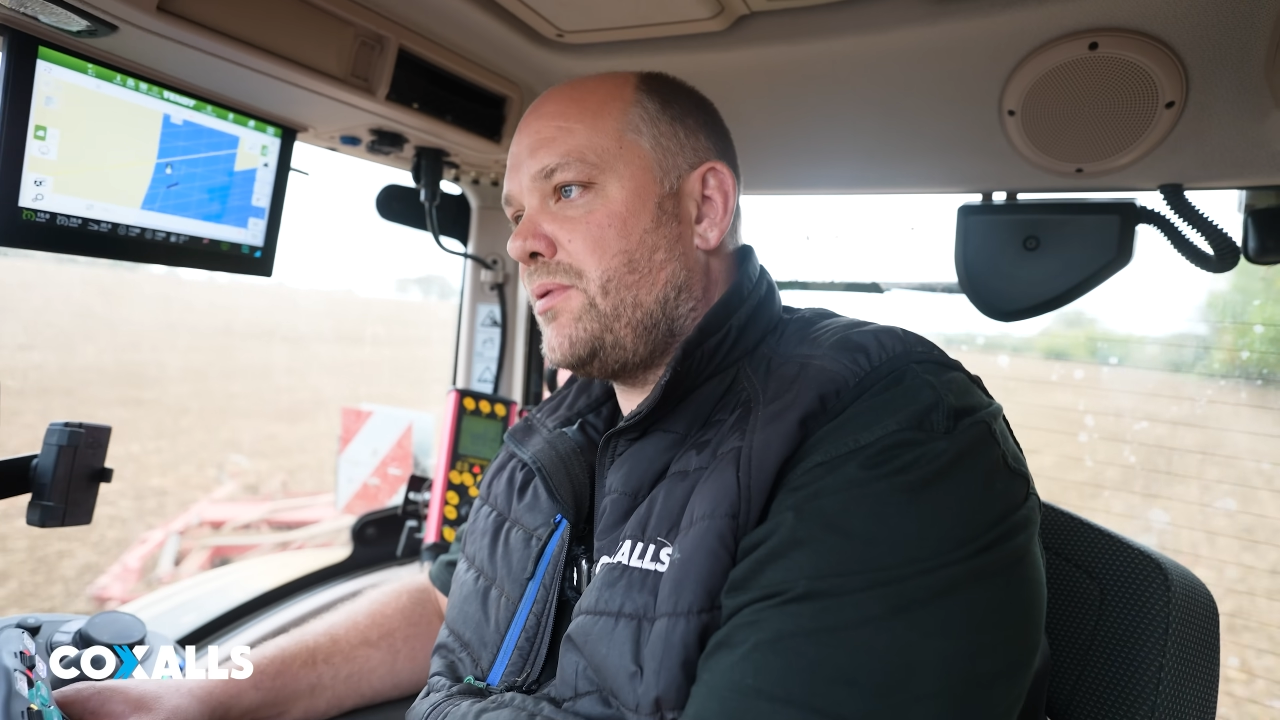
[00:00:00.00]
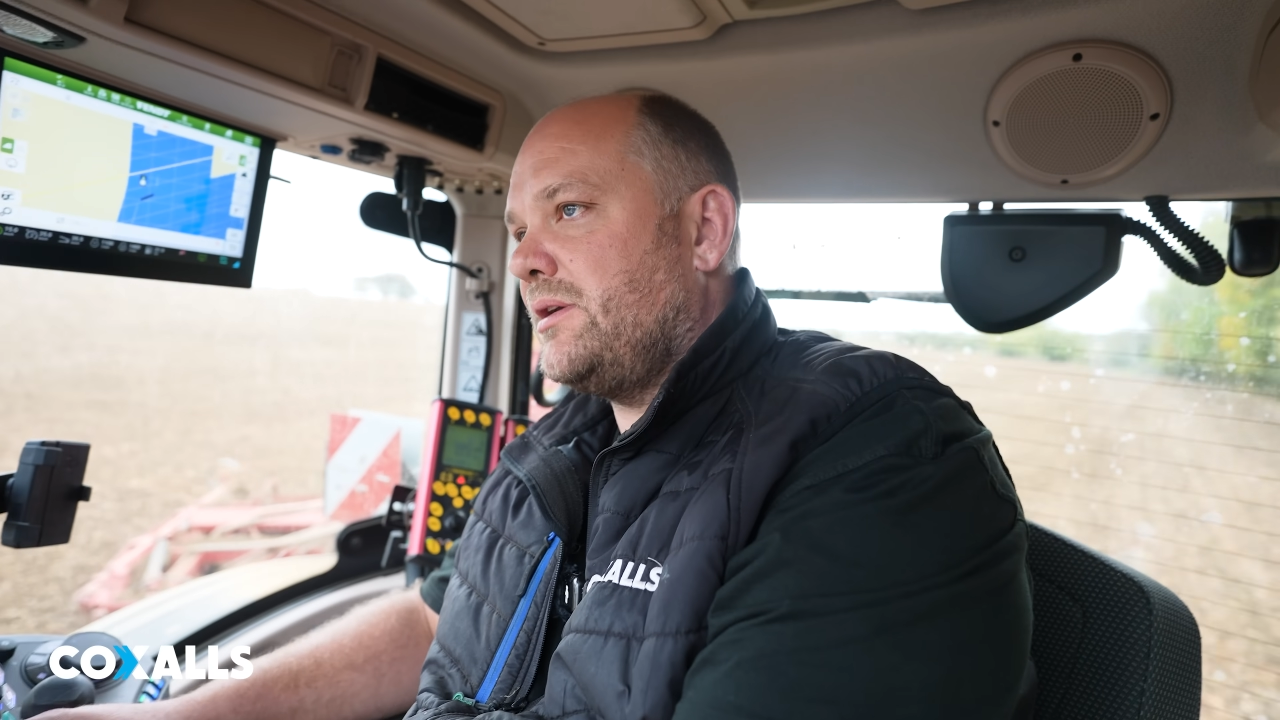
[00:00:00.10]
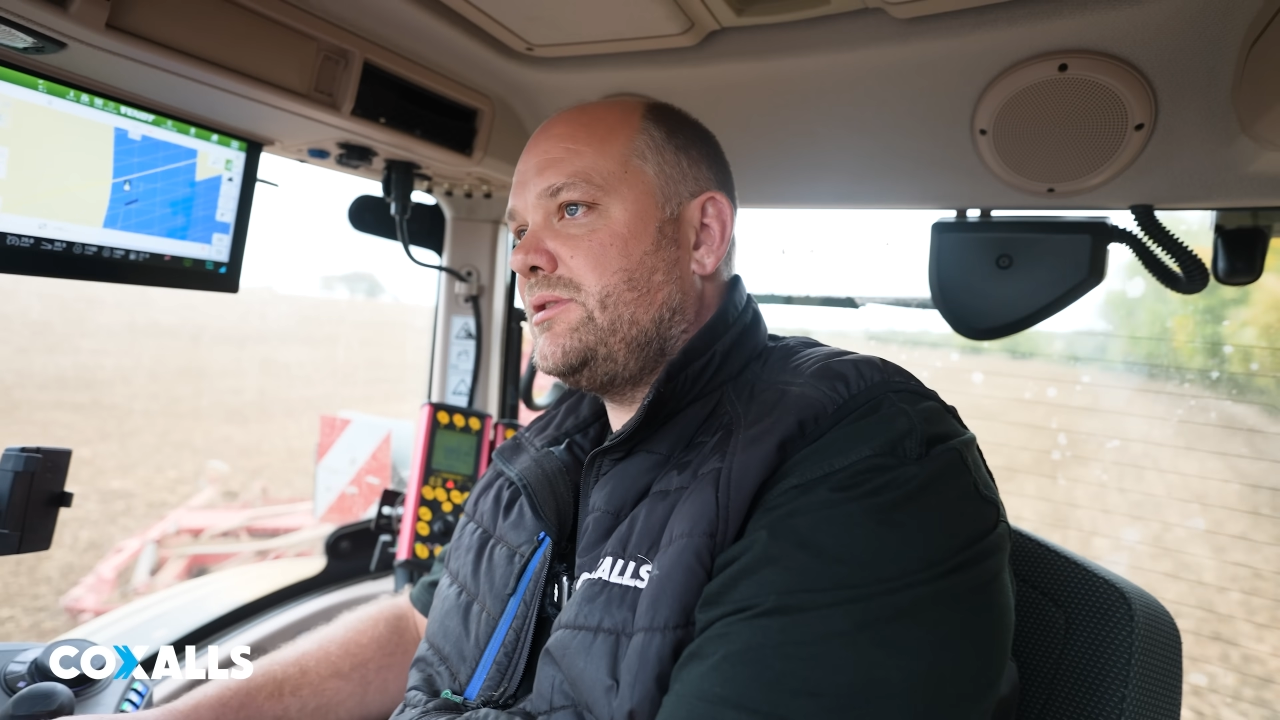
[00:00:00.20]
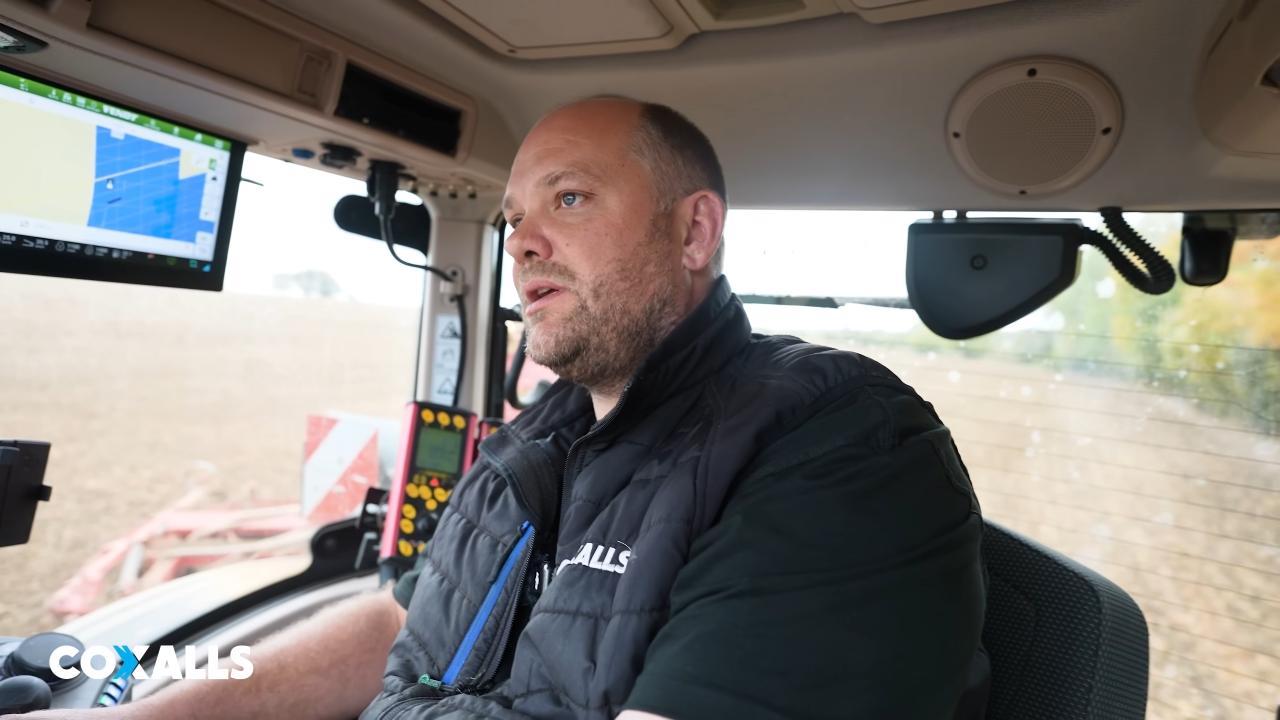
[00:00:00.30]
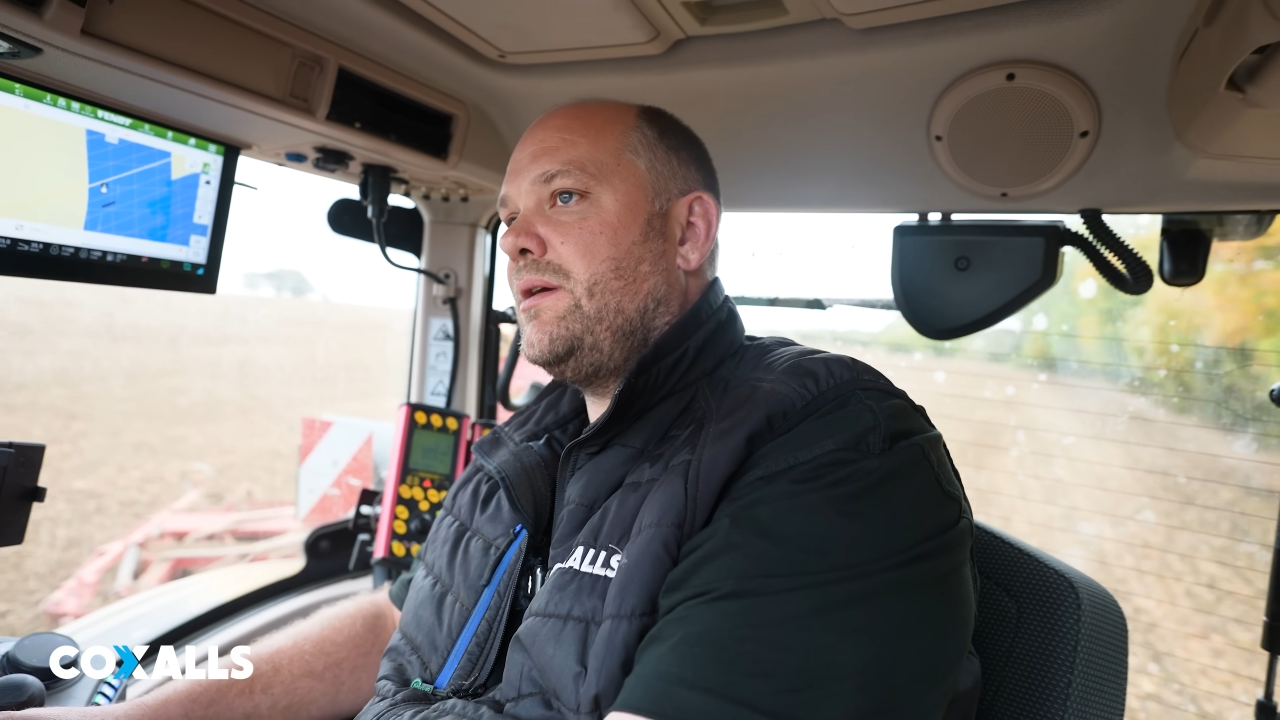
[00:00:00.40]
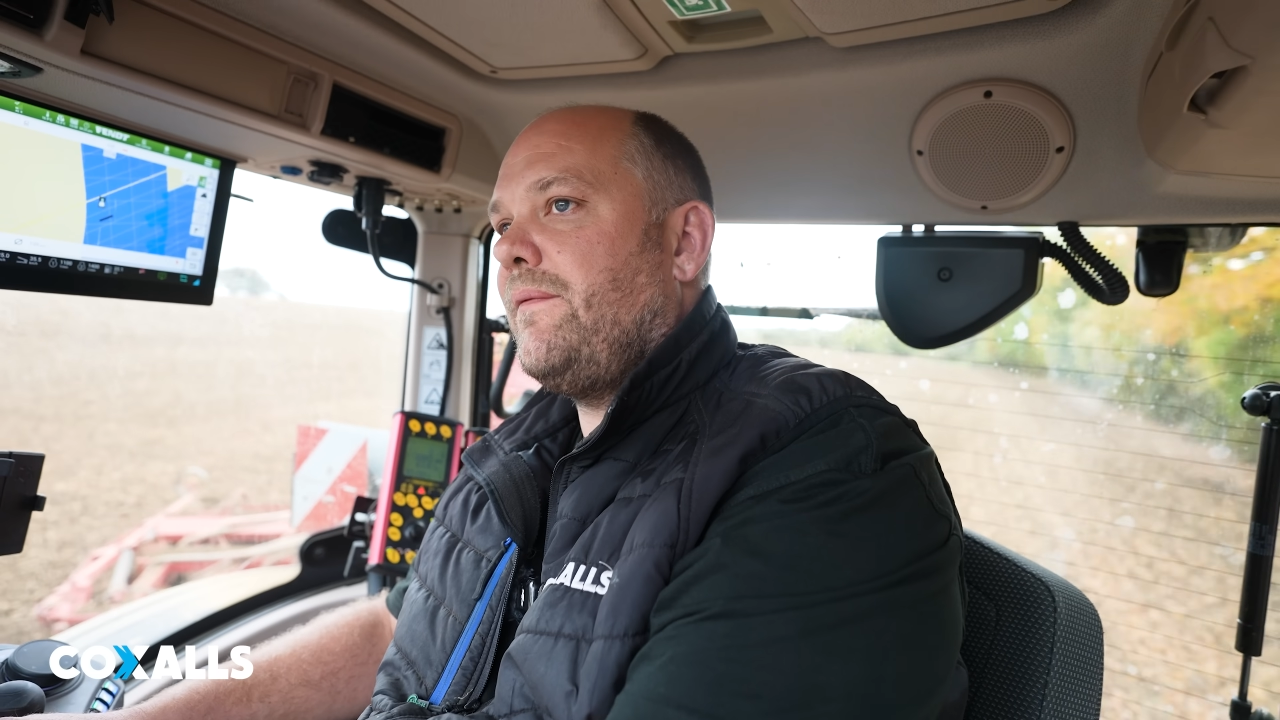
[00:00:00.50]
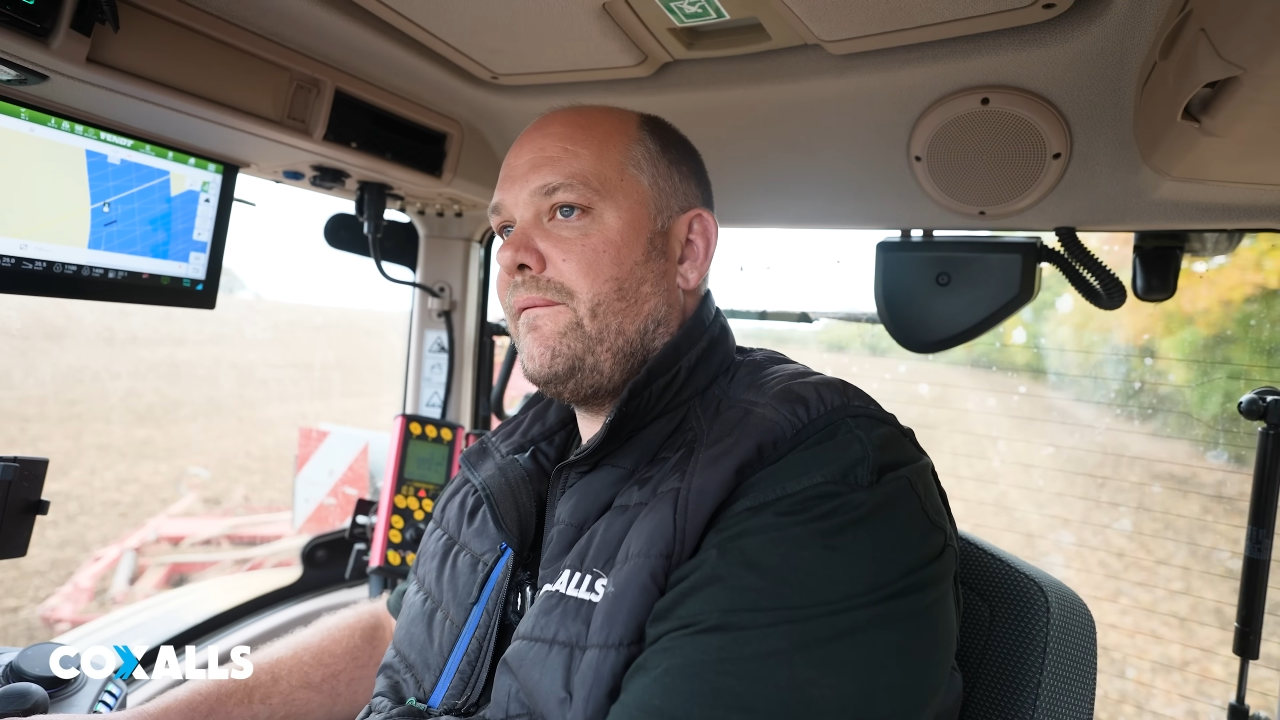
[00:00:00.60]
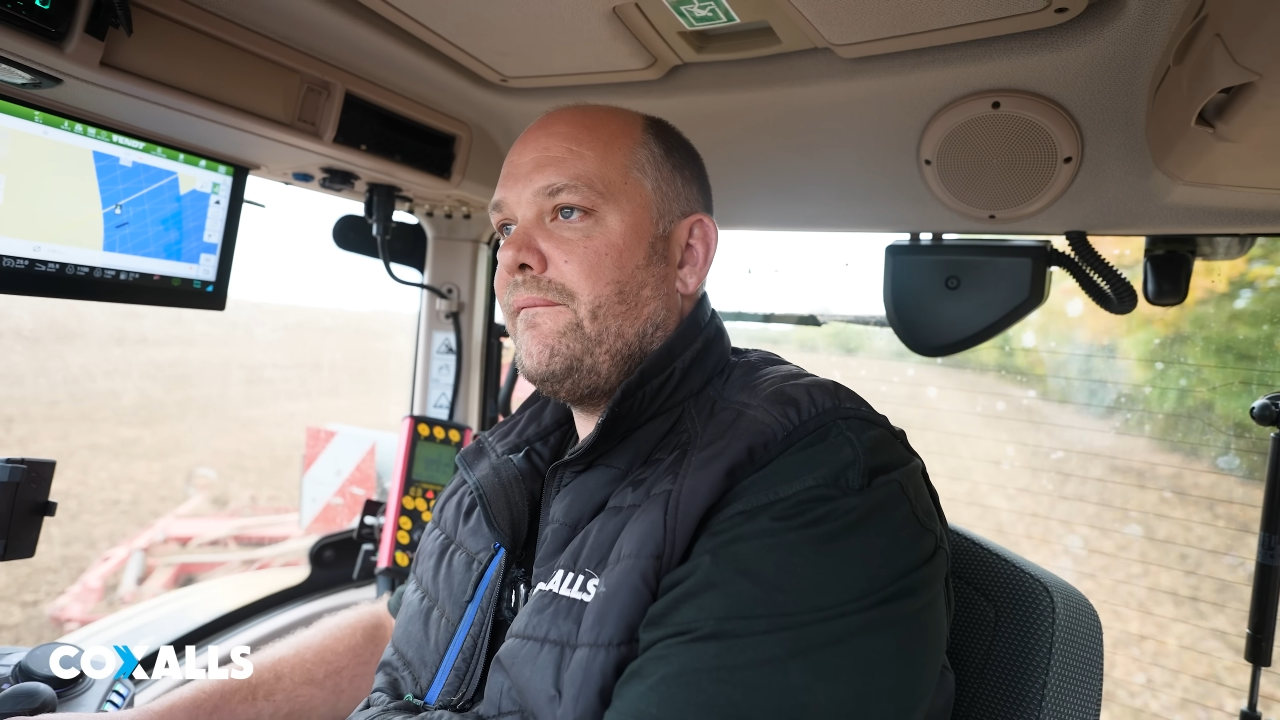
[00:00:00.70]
pressed it,